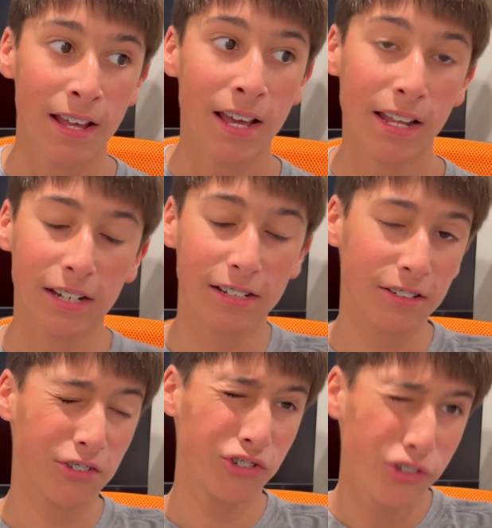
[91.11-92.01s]
And it is
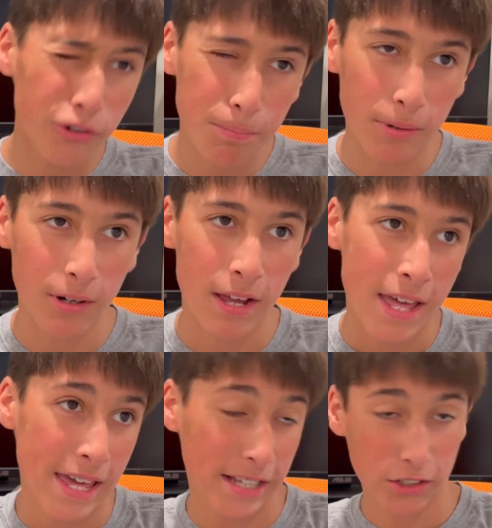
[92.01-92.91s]
super
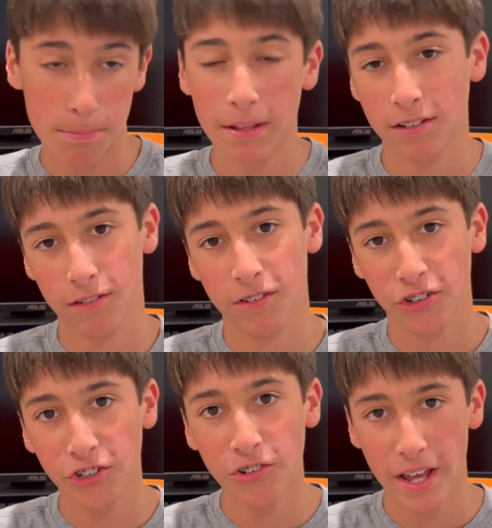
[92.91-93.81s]
expensive to
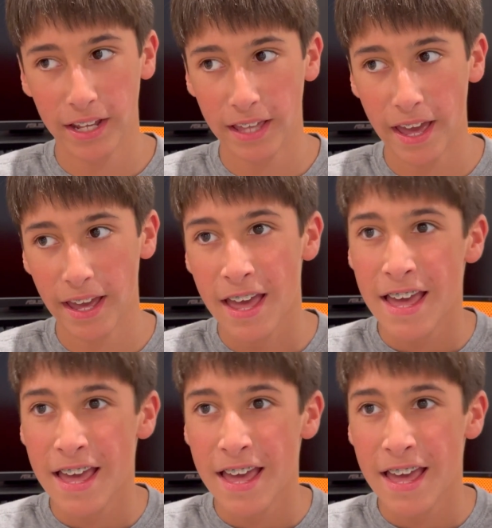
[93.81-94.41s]
shoot 8K.